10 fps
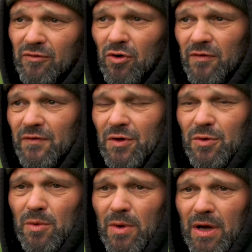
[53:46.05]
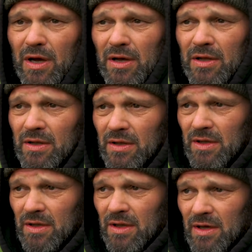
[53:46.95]
I've got a few
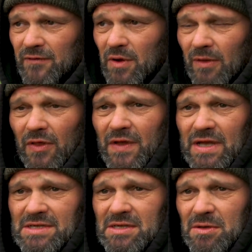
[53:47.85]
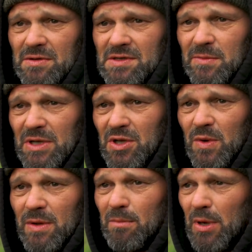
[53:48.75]
other things to be
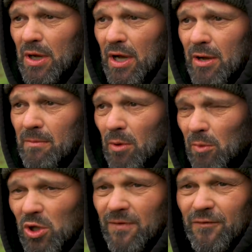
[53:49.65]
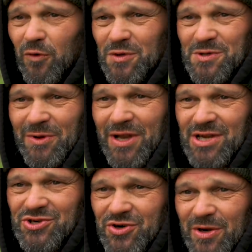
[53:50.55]
doing, but I'm looking forward to my
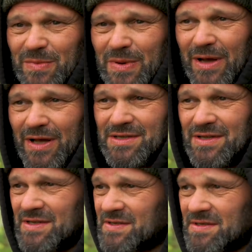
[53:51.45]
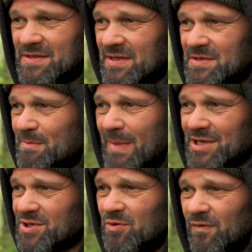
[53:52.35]
next trip to this
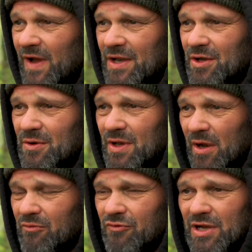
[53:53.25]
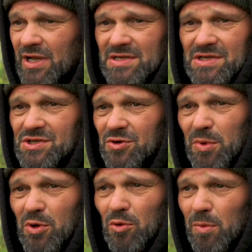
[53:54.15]
magical venue. You know, it really is a
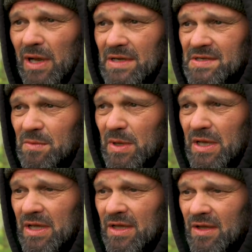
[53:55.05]
super cool place to be.